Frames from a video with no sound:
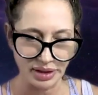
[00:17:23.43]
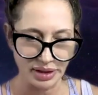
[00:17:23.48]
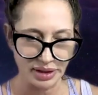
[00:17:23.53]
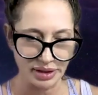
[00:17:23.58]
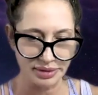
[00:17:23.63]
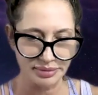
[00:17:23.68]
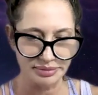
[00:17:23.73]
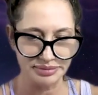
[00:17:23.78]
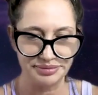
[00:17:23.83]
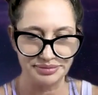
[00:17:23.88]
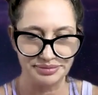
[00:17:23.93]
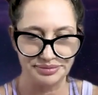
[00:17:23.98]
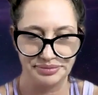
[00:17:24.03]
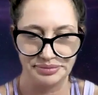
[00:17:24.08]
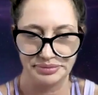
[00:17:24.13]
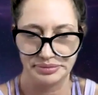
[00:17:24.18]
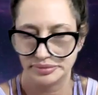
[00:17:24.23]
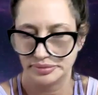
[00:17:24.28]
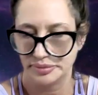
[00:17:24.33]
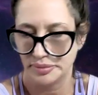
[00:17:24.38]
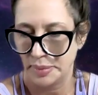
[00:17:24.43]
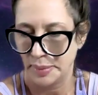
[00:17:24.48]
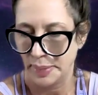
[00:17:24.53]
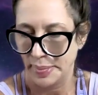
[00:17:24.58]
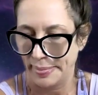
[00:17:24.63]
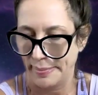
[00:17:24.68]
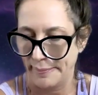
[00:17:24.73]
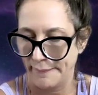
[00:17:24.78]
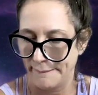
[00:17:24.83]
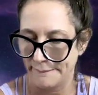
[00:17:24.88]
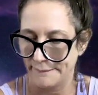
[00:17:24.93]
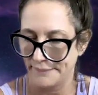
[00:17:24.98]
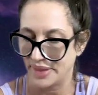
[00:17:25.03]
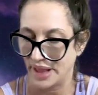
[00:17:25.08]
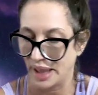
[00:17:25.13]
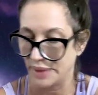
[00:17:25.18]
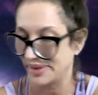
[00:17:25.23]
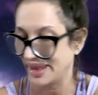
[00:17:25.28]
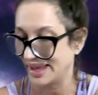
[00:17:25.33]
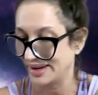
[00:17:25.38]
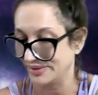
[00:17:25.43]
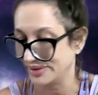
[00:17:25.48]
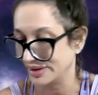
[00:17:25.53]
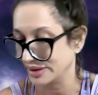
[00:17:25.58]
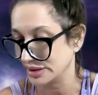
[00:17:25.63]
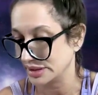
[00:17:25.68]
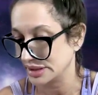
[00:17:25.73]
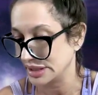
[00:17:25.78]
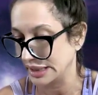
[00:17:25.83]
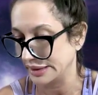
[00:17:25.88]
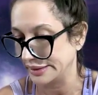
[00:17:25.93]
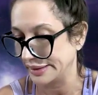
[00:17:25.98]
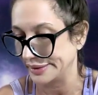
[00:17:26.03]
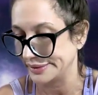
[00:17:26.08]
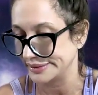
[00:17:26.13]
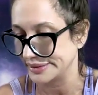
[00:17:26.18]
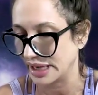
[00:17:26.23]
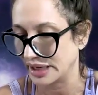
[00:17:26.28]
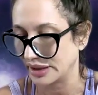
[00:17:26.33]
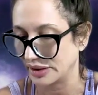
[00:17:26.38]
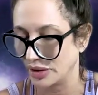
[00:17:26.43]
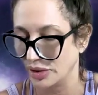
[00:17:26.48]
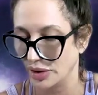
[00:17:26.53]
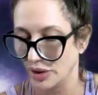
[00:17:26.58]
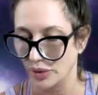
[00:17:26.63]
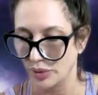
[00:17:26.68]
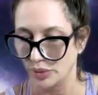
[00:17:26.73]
I'm not even going to take that deck.